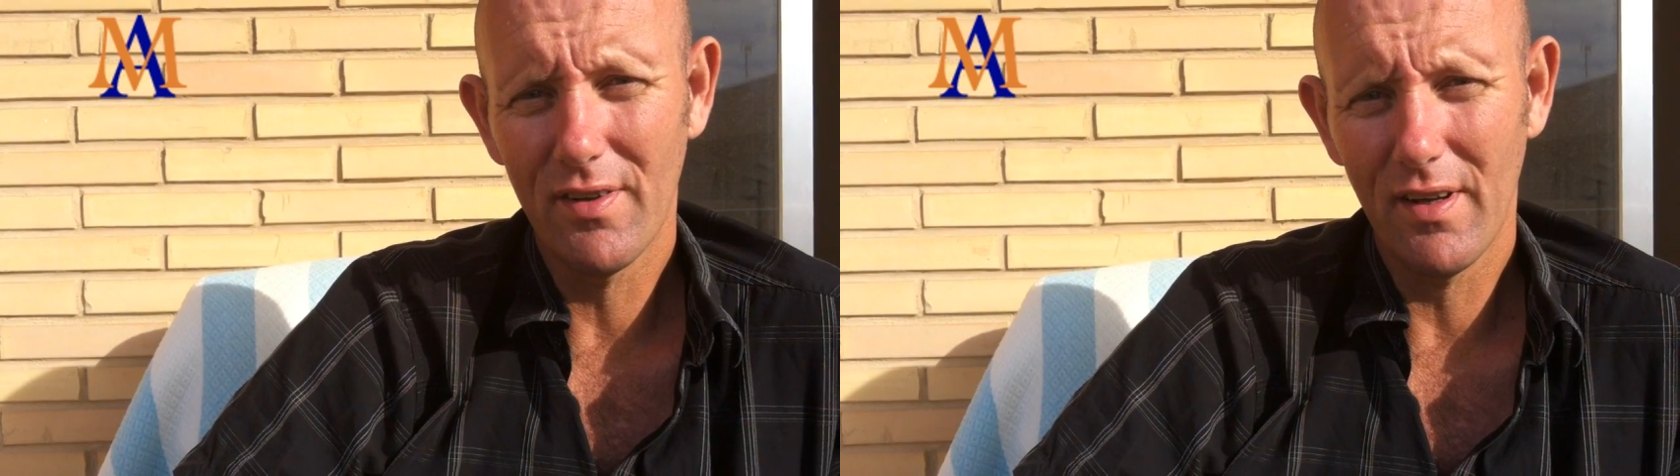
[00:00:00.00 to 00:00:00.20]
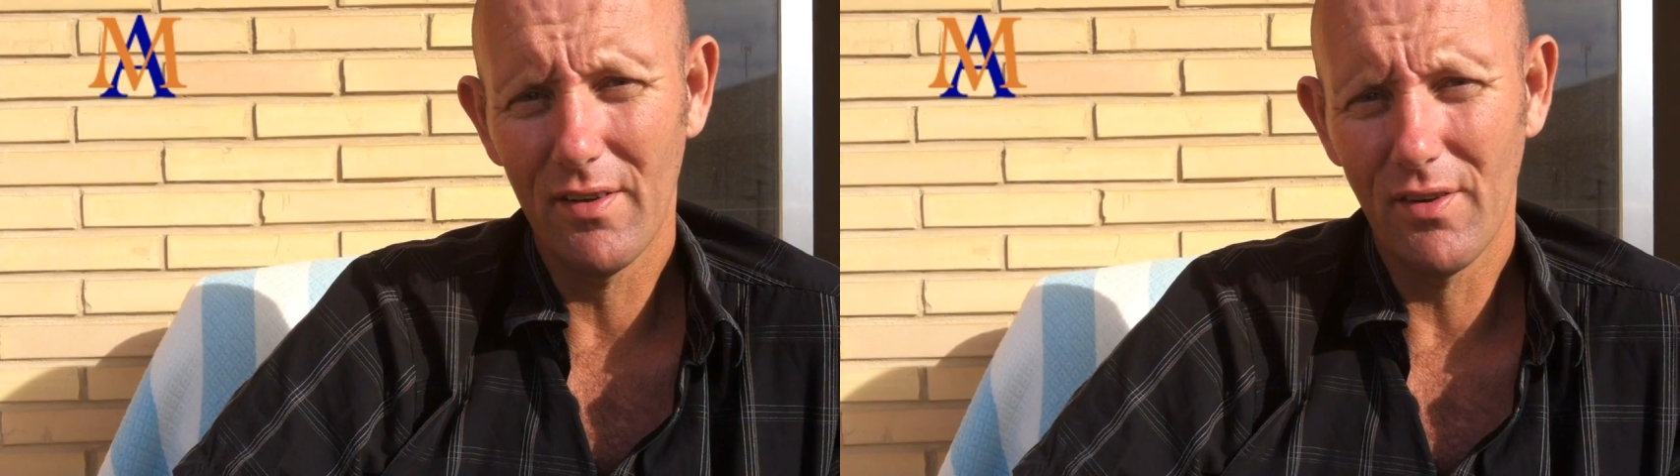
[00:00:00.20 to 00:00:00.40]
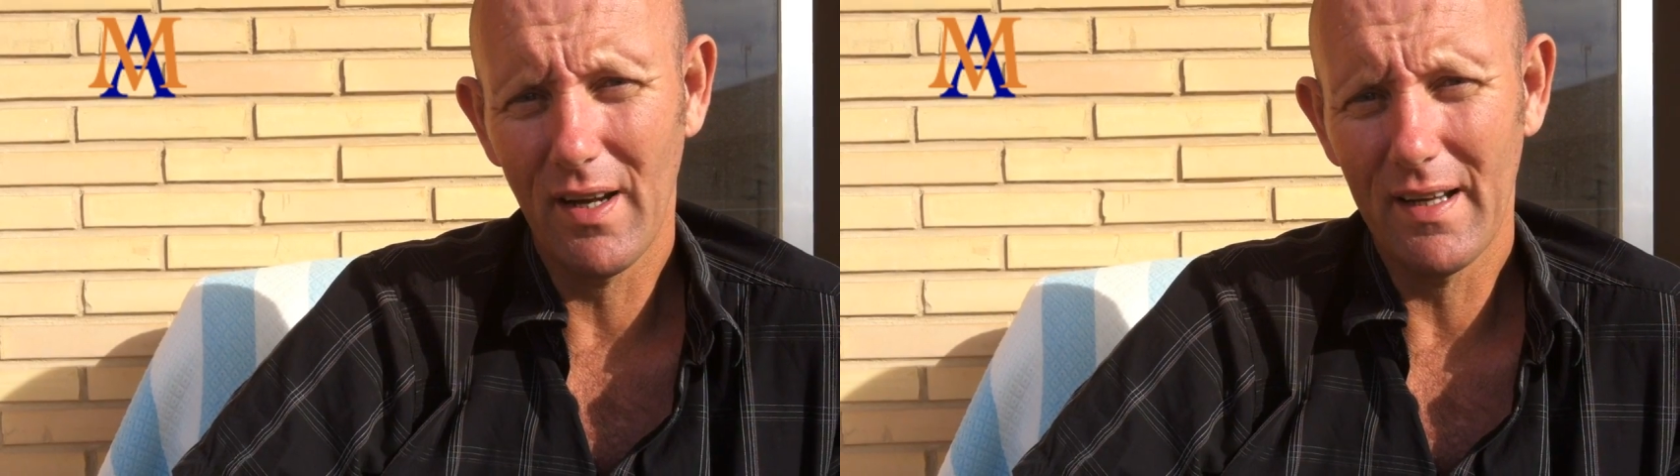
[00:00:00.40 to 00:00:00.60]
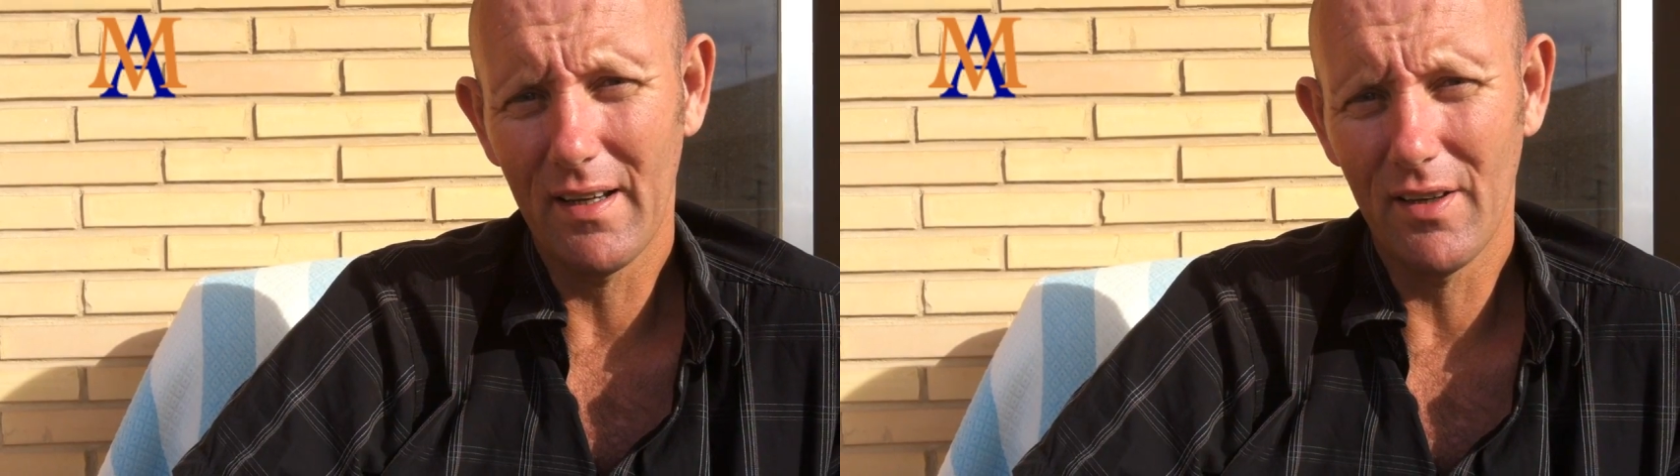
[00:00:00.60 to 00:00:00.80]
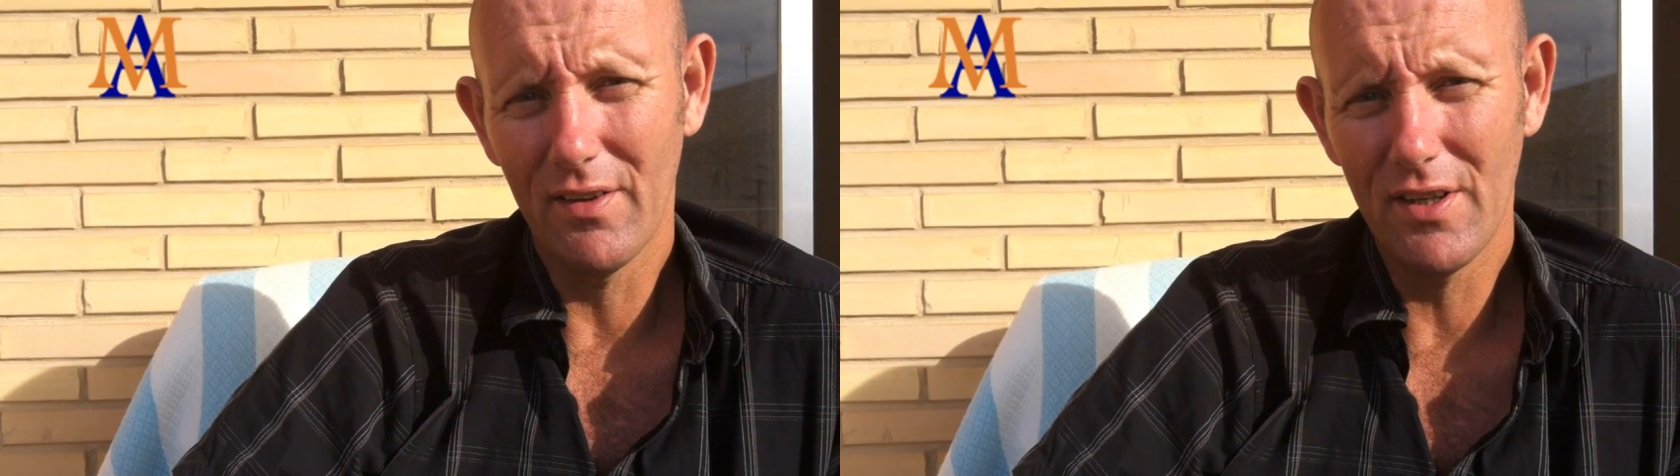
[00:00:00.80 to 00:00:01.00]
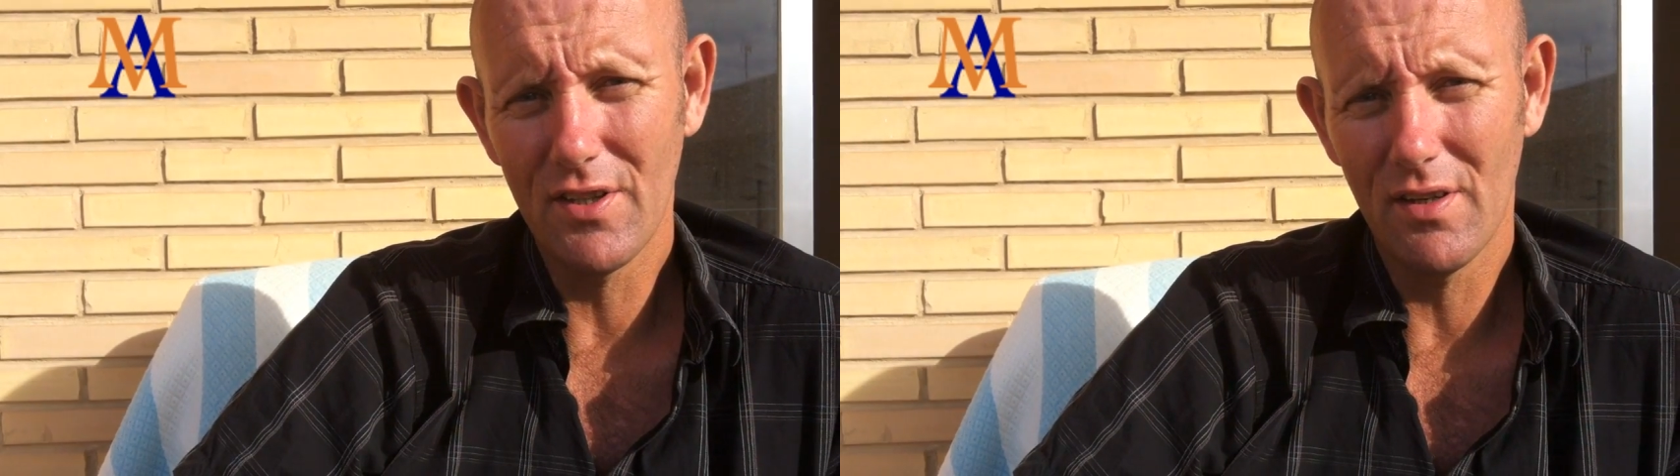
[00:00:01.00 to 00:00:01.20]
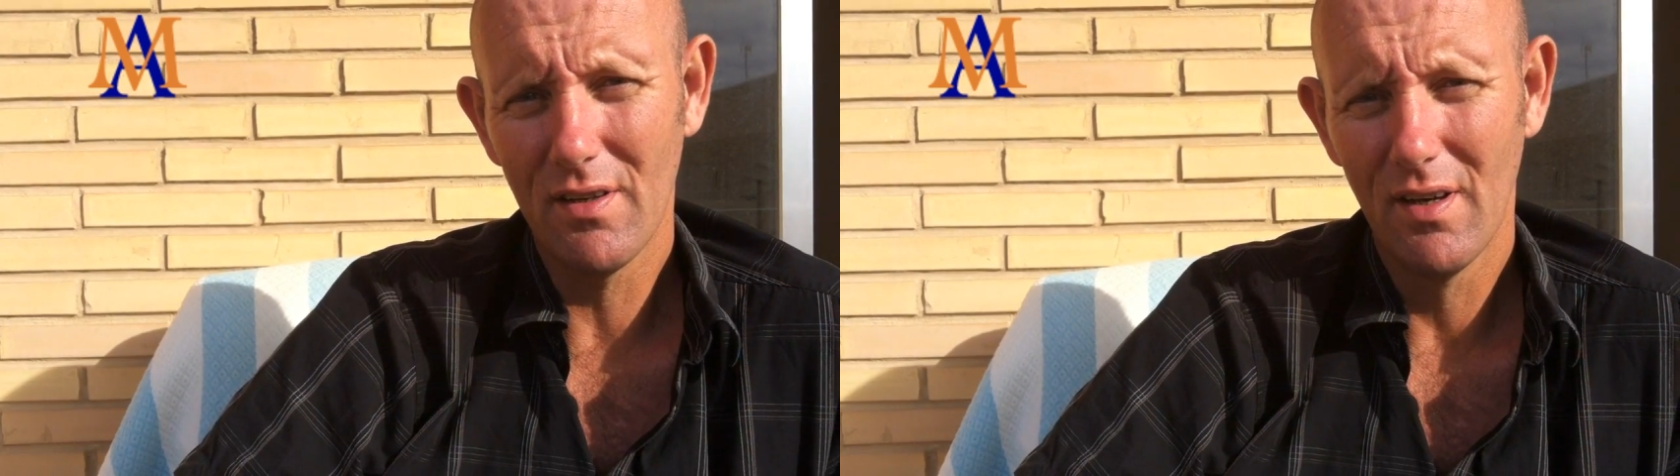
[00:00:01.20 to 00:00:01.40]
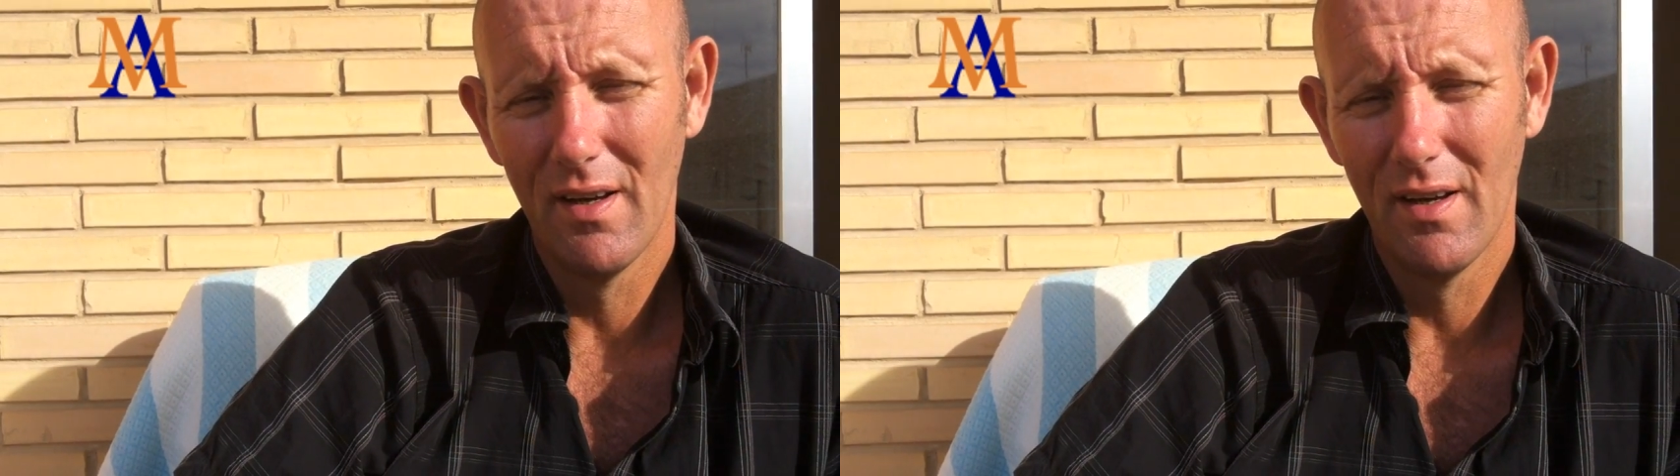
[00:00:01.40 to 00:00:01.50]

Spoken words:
the underlying condition,